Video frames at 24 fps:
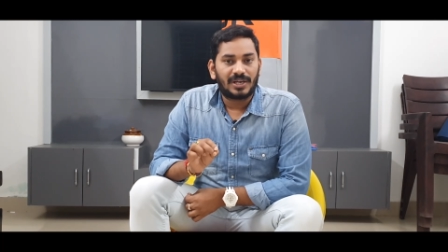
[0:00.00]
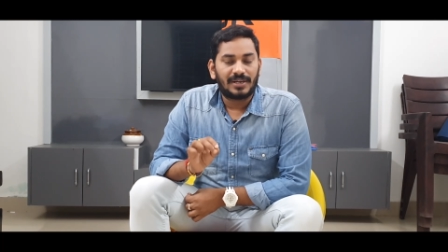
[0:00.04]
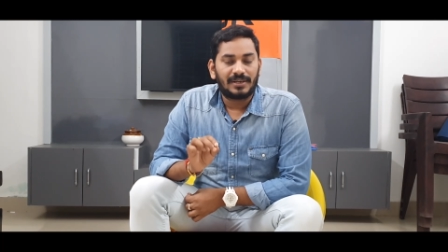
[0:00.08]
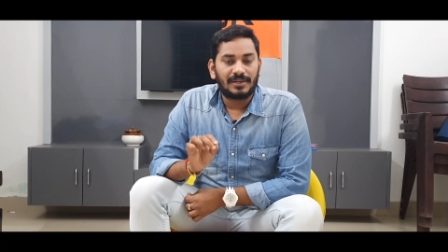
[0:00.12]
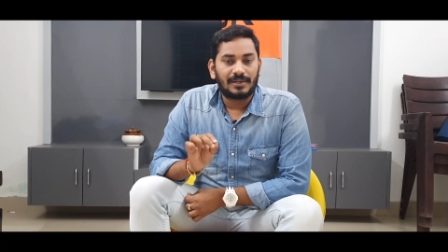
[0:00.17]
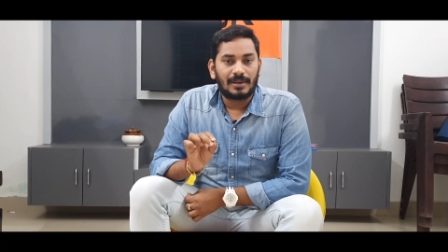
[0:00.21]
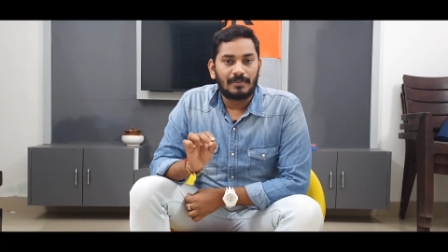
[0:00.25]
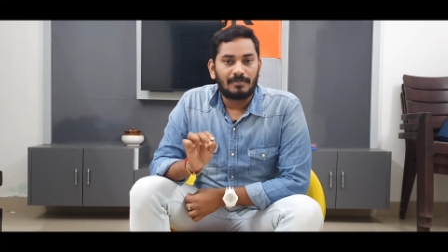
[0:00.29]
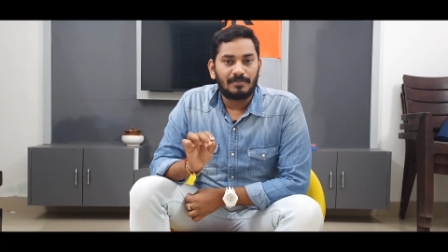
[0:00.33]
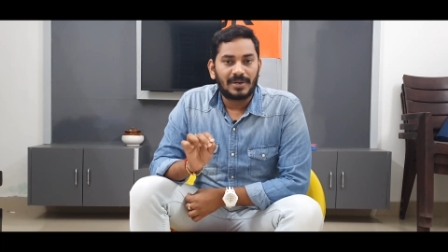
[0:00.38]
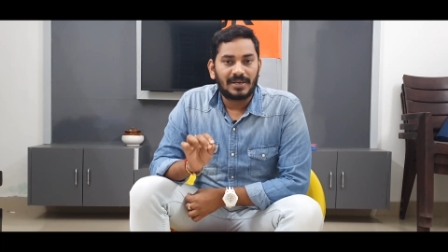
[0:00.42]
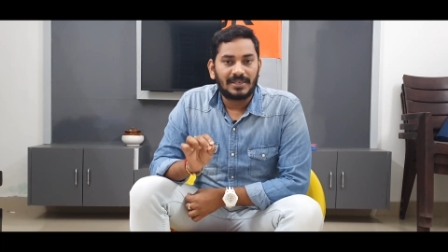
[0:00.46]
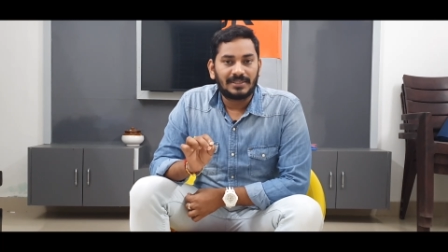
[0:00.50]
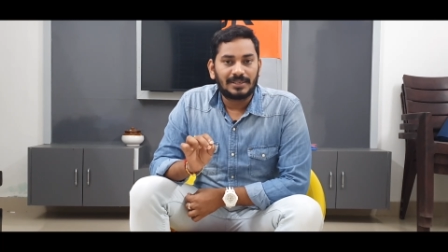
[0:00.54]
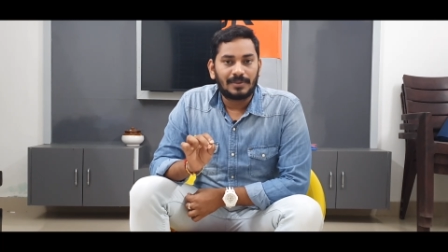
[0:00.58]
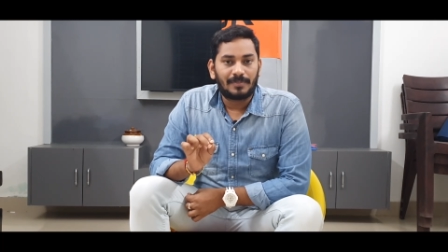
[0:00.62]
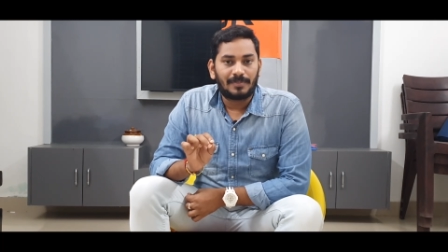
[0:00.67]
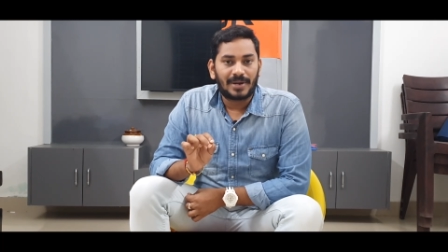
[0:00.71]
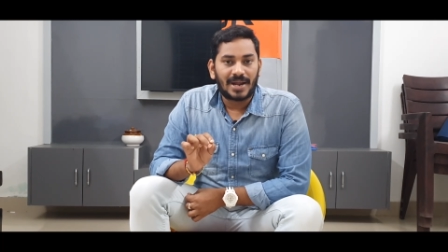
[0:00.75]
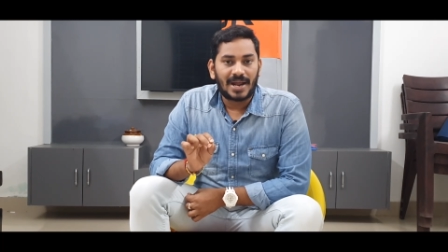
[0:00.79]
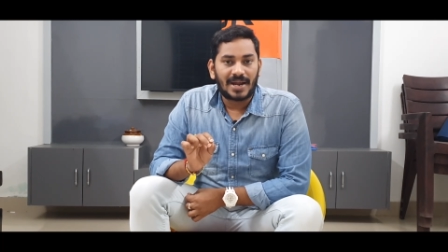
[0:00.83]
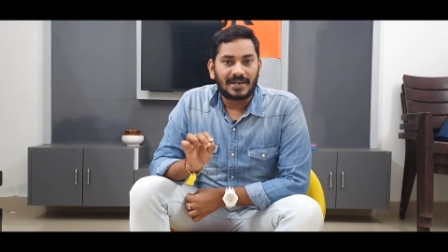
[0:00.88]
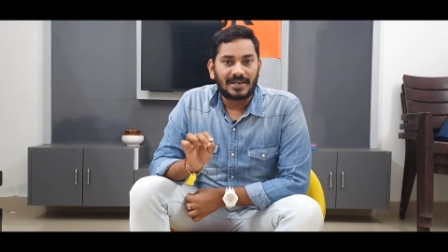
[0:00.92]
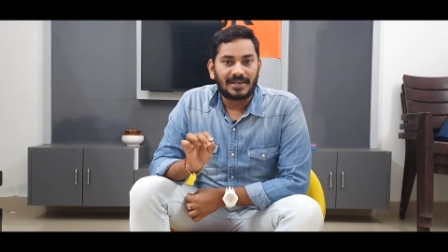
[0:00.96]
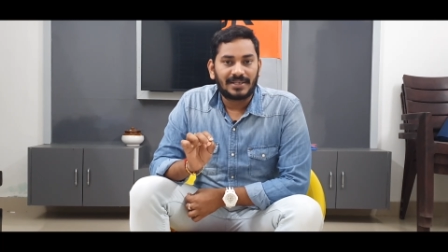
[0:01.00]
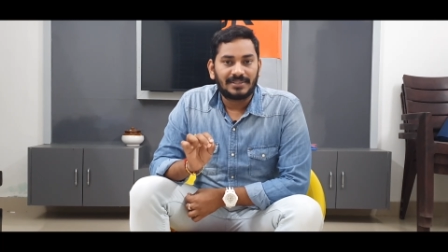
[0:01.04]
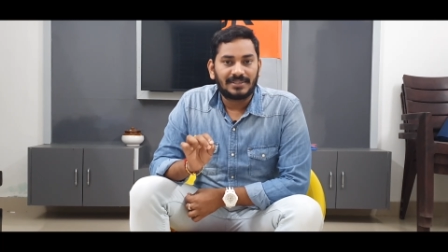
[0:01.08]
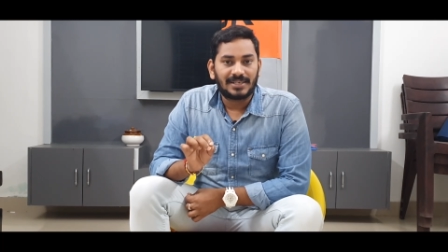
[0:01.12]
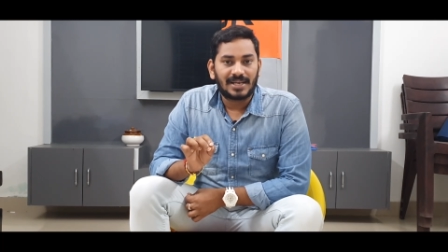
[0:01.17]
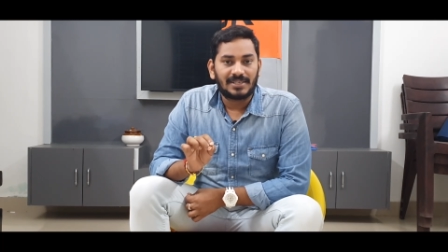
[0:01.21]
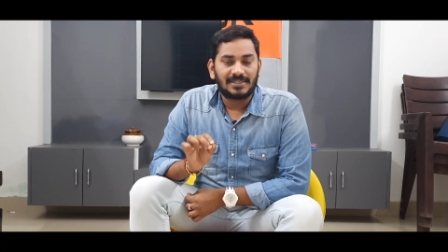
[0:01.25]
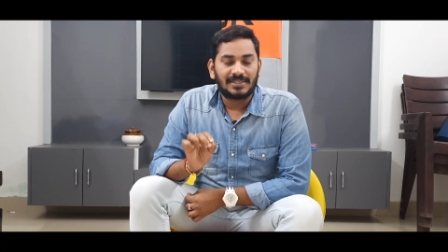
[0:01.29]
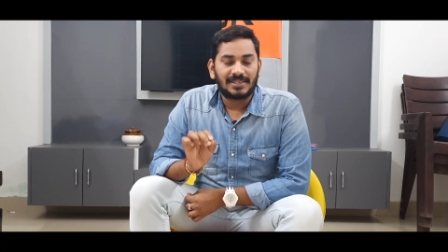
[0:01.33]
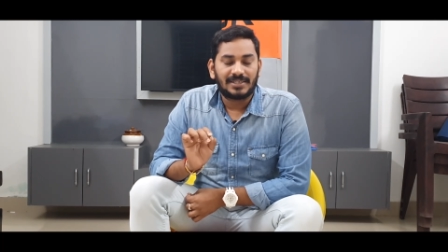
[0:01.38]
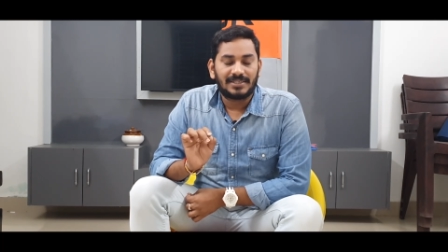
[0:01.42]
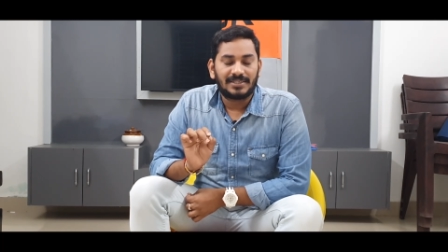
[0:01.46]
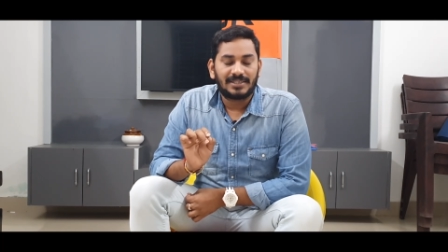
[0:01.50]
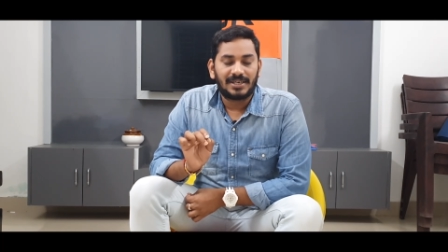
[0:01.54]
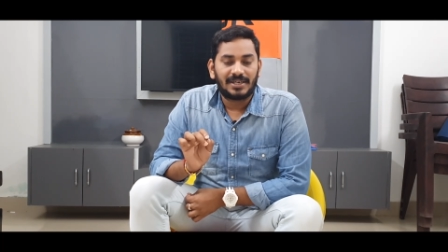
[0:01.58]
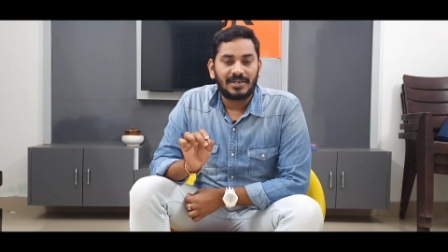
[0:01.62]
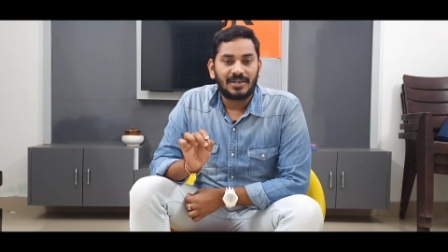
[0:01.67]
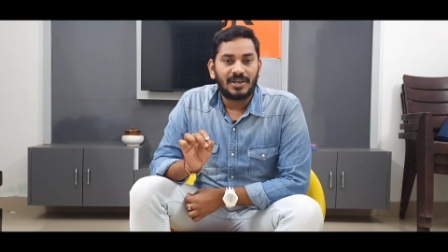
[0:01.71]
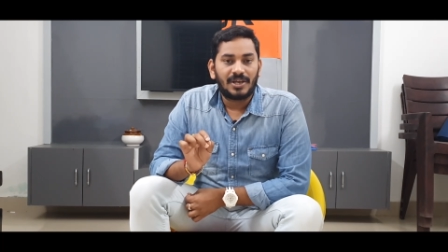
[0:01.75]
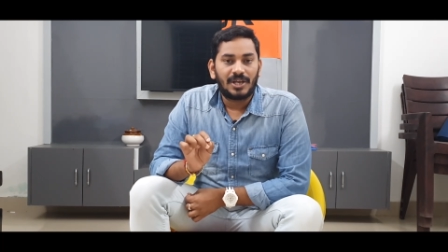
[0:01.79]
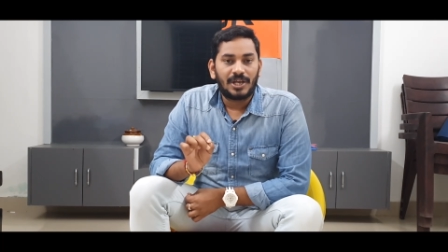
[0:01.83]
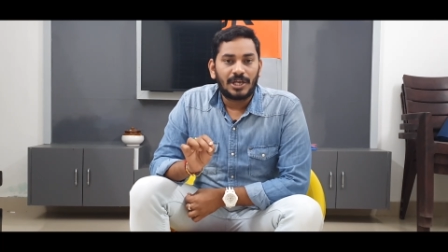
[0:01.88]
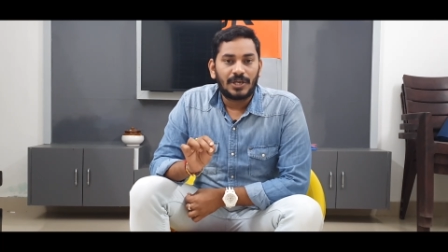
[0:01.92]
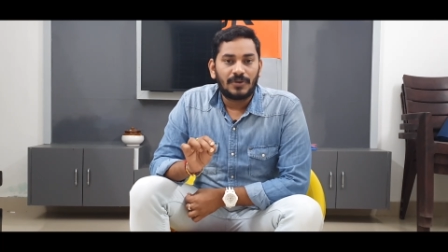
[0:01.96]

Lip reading: and complete the practice, as I said,